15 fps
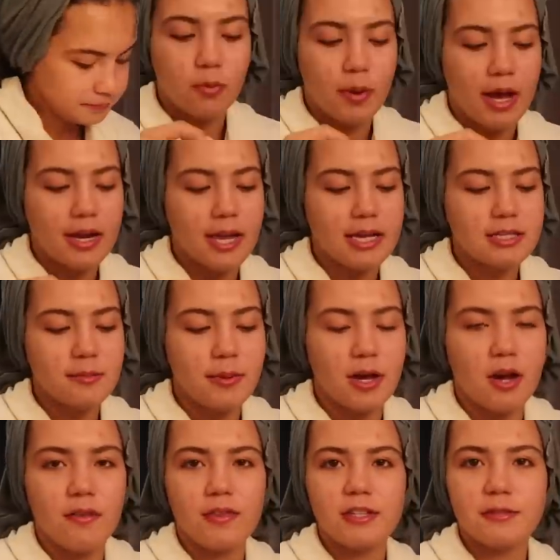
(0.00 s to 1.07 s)
So Maddie has a
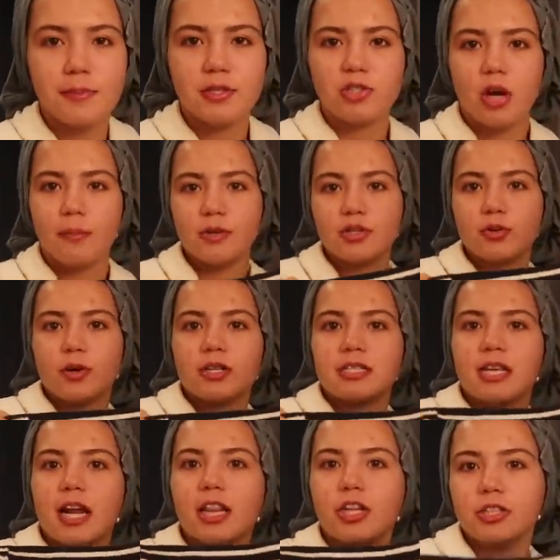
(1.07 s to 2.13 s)
pair of these pajama shorts
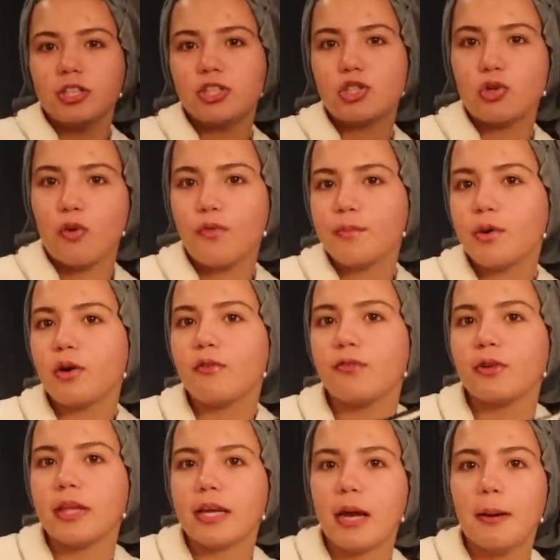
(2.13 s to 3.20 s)
that I literally stole from her
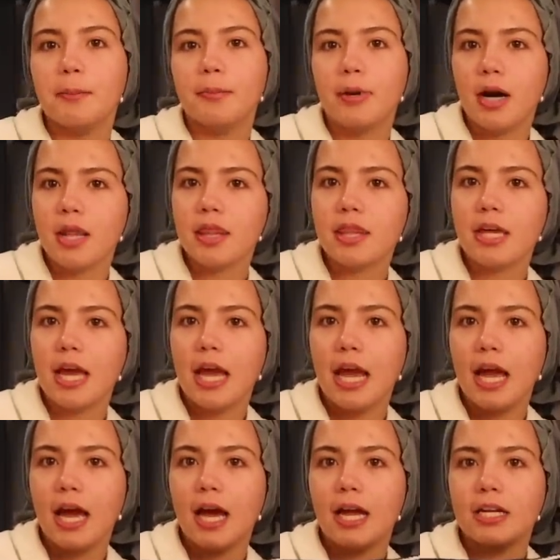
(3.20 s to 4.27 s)
for like a month,
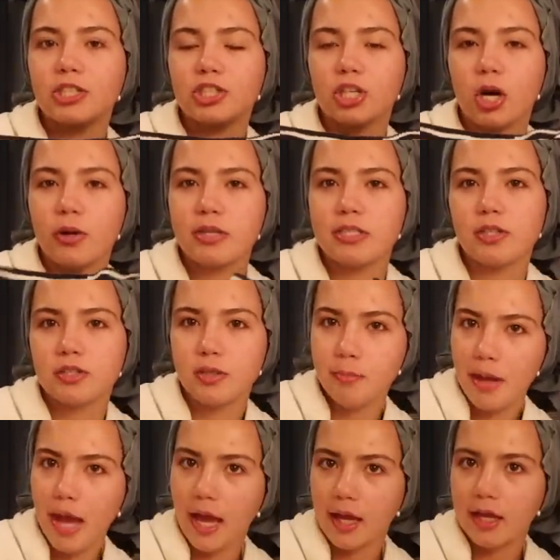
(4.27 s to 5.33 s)
and she always steals them
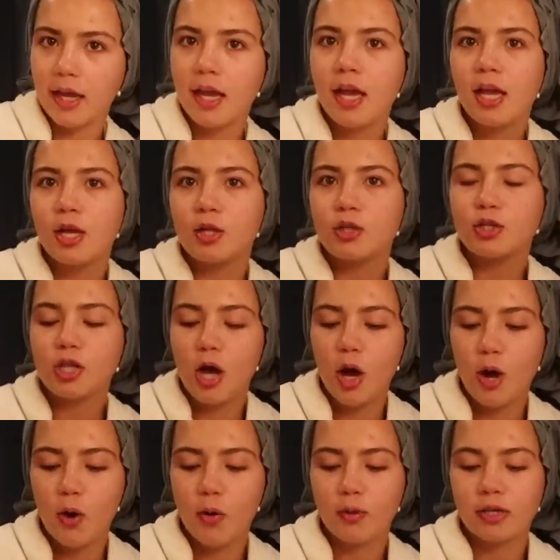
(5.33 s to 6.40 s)
back.
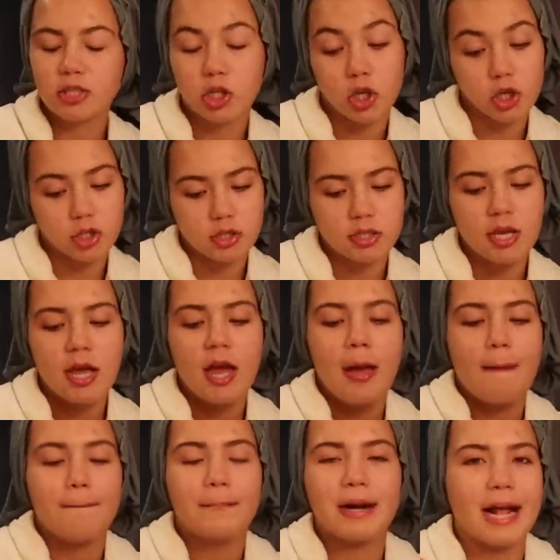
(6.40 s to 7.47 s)
So, because they're hers.
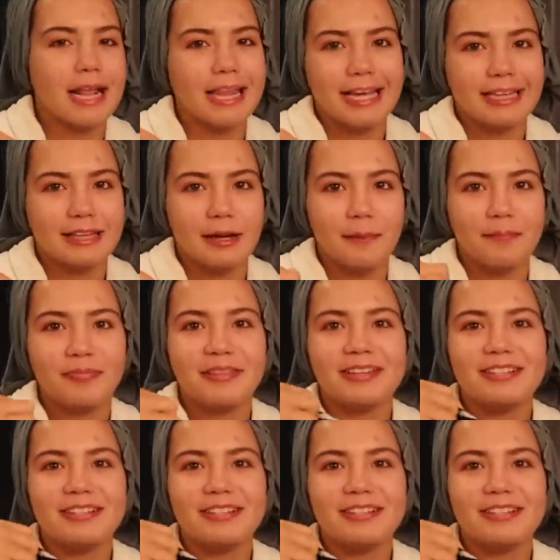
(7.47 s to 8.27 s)
But I like them.